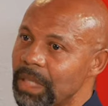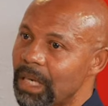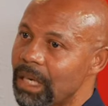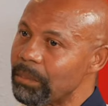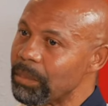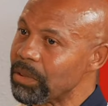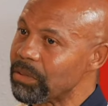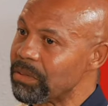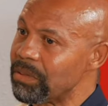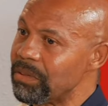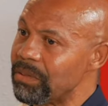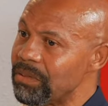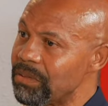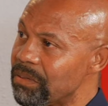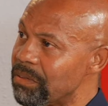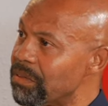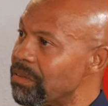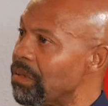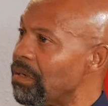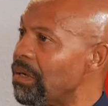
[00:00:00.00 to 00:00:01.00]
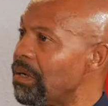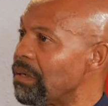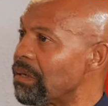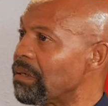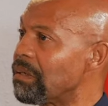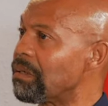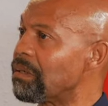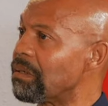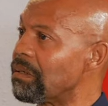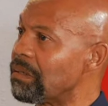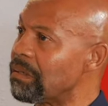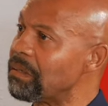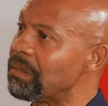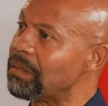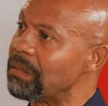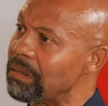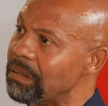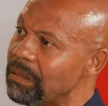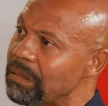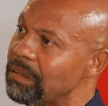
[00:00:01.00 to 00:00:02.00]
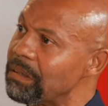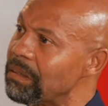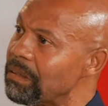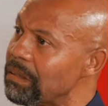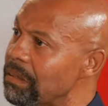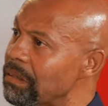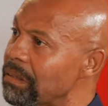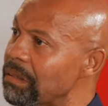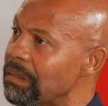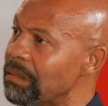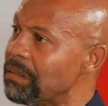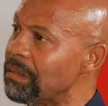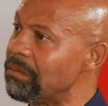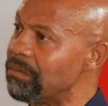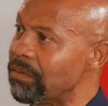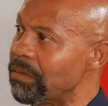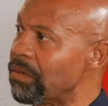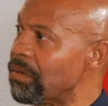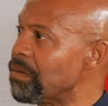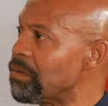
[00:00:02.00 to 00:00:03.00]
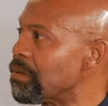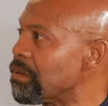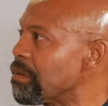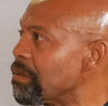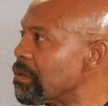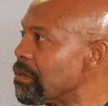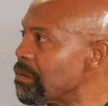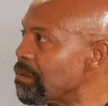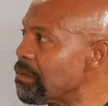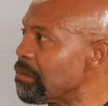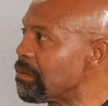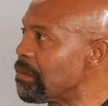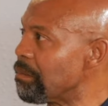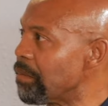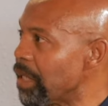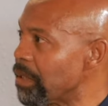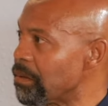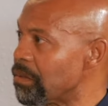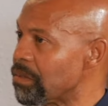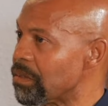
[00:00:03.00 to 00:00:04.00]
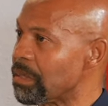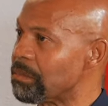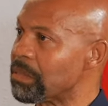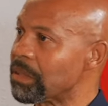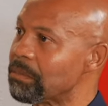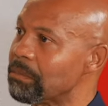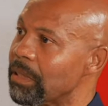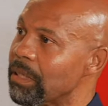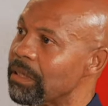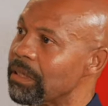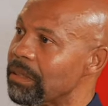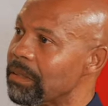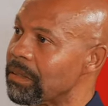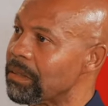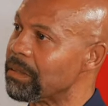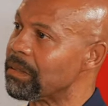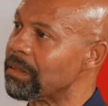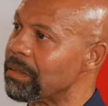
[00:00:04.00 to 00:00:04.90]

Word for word: Opportunities to talk, converse about the subject matter,